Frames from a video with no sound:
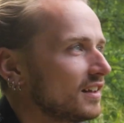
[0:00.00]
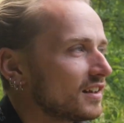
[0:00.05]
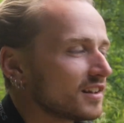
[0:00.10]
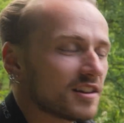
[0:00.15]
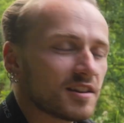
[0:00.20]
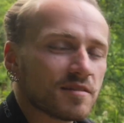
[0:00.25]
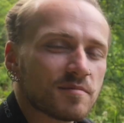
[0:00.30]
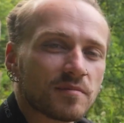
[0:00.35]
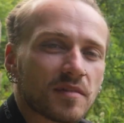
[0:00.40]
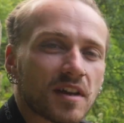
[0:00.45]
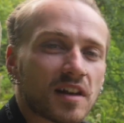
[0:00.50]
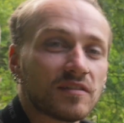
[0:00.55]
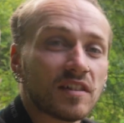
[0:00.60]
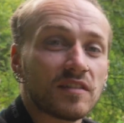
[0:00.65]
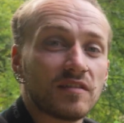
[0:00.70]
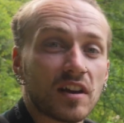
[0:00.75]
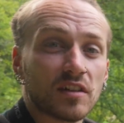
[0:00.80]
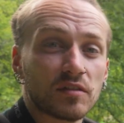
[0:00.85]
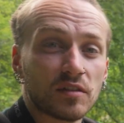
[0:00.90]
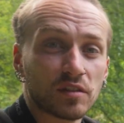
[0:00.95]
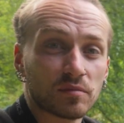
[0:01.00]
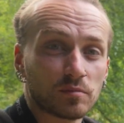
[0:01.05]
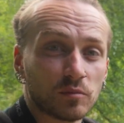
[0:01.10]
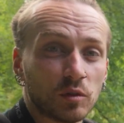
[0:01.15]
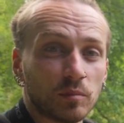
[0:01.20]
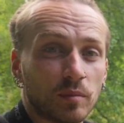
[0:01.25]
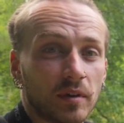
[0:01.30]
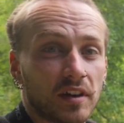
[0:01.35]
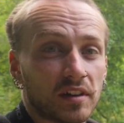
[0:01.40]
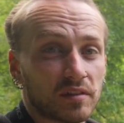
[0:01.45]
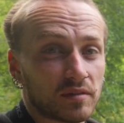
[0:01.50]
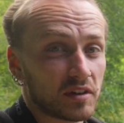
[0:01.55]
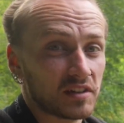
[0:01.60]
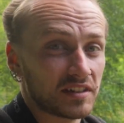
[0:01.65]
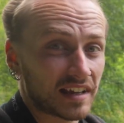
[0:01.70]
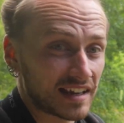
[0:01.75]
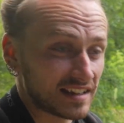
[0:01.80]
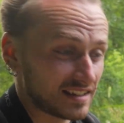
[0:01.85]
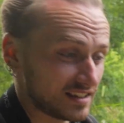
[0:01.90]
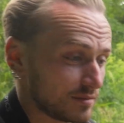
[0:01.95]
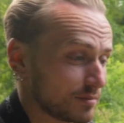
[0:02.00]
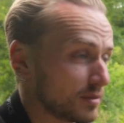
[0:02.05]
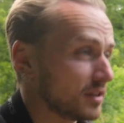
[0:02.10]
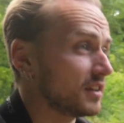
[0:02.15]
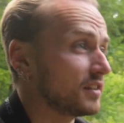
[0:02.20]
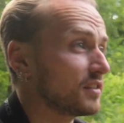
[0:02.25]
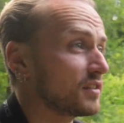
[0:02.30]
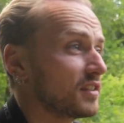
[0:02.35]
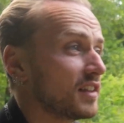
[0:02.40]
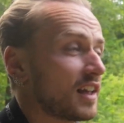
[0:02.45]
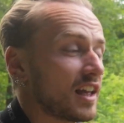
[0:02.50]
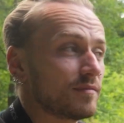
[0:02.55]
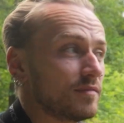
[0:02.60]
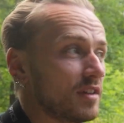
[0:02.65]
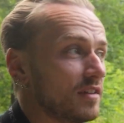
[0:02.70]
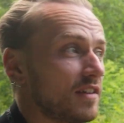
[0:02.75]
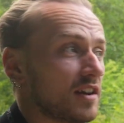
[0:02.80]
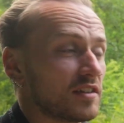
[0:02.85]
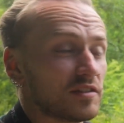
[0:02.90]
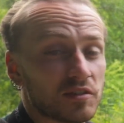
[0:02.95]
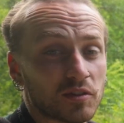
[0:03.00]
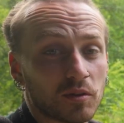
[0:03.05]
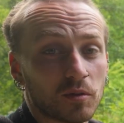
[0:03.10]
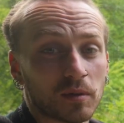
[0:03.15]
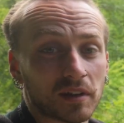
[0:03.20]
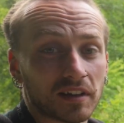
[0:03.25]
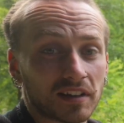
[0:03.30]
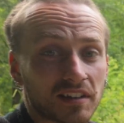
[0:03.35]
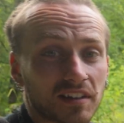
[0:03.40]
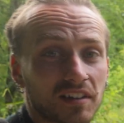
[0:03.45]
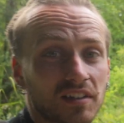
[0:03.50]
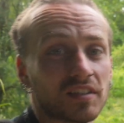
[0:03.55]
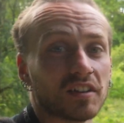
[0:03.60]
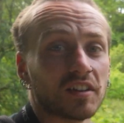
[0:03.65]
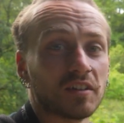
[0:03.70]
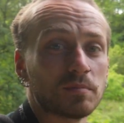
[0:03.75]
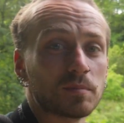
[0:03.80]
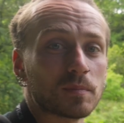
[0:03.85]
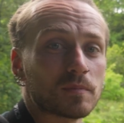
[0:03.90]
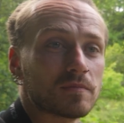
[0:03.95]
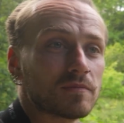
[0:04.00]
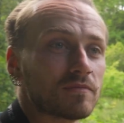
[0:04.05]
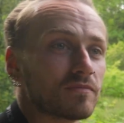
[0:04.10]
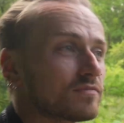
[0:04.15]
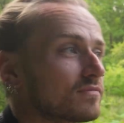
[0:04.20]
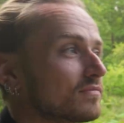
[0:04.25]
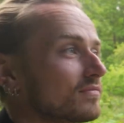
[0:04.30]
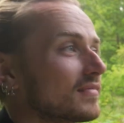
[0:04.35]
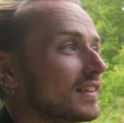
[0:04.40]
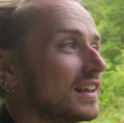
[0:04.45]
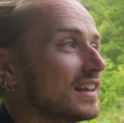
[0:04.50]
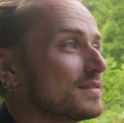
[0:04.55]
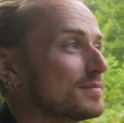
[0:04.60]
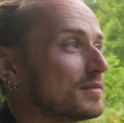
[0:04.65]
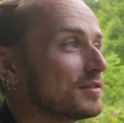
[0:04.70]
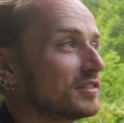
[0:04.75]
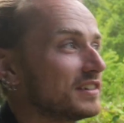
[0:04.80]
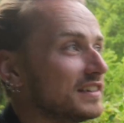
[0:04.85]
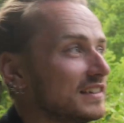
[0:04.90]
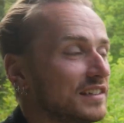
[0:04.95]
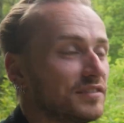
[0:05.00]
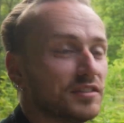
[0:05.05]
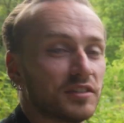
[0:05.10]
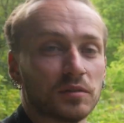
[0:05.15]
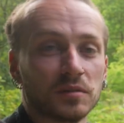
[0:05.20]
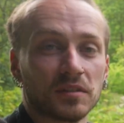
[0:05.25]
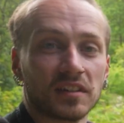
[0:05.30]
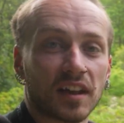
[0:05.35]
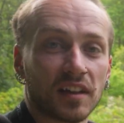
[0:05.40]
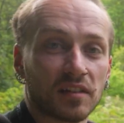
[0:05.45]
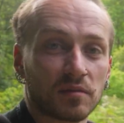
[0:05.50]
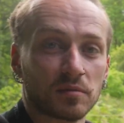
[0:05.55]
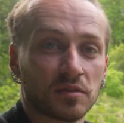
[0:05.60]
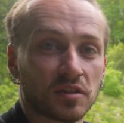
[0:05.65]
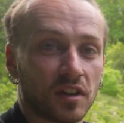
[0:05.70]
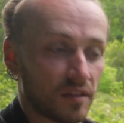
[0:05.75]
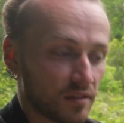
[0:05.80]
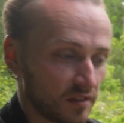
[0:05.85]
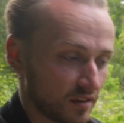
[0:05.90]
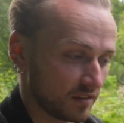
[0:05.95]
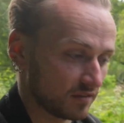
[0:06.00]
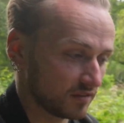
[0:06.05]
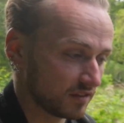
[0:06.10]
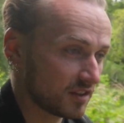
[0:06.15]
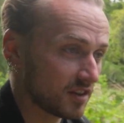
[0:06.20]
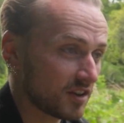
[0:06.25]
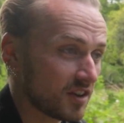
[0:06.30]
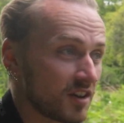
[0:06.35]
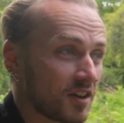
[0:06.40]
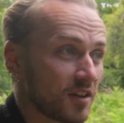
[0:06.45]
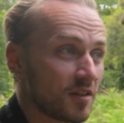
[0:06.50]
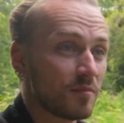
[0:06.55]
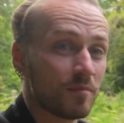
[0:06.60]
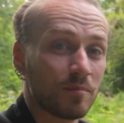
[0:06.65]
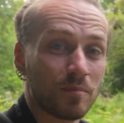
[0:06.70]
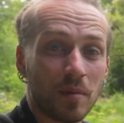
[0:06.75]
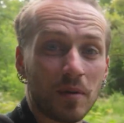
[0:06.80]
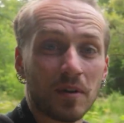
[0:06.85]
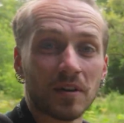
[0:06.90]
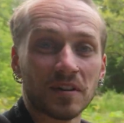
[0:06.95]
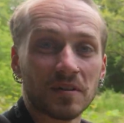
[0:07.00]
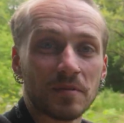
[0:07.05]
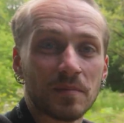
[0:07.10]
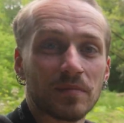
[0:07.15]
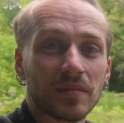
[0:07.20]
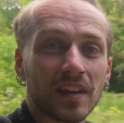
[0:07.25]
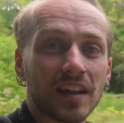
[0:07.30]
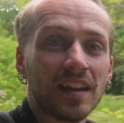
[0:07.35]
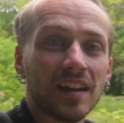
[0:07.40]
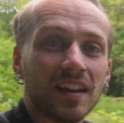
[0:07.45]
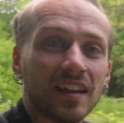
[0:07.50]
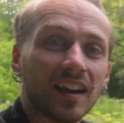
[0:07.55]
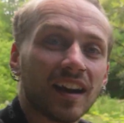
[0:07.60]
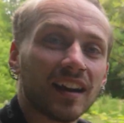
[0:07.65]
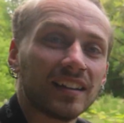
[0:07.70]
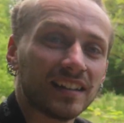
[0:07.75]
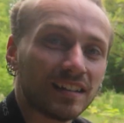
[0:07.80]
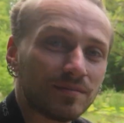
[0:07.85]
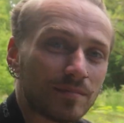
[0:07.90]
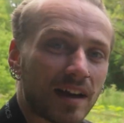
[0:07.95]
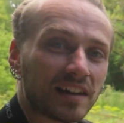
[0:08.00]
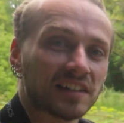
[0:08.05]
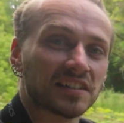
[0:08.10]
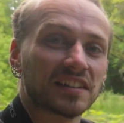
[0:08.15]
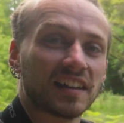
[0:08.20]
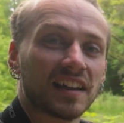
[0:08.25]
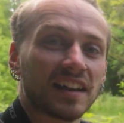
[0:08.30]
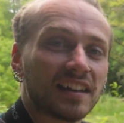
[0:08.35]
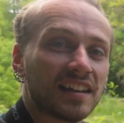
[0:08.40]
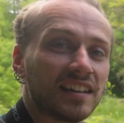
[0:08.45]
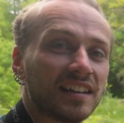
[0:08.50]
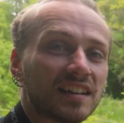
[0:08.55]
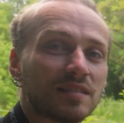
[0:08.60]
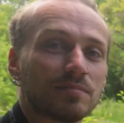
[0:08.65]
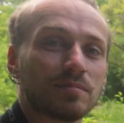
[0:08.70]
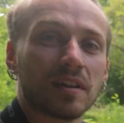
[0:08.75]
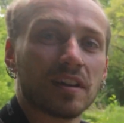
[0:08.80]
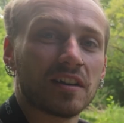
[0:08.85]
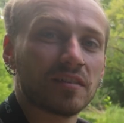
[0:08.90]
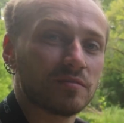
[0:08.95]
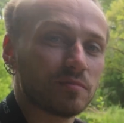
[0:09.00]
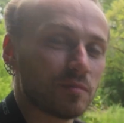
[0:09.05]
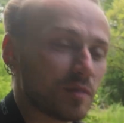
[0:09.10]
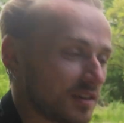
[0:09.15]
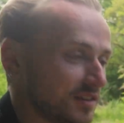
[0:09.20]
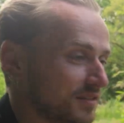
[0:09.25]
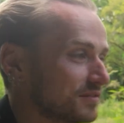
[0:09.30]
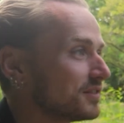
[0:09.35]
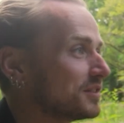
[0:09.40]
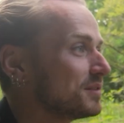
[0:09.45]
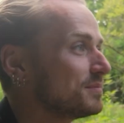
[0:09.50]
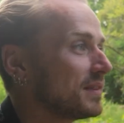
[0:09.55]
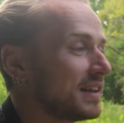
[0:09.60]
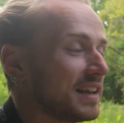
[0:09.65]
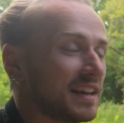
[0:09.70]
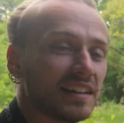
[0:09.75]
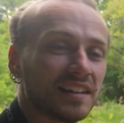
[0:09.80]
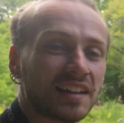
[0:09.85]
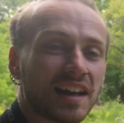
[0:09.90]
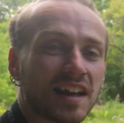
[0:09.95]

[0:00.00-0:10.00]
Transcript: They're very small birds, very dainty birds, and they're very quick, so it can be really difficult to get some shots off. But I did manage to get a clip of one of them eating a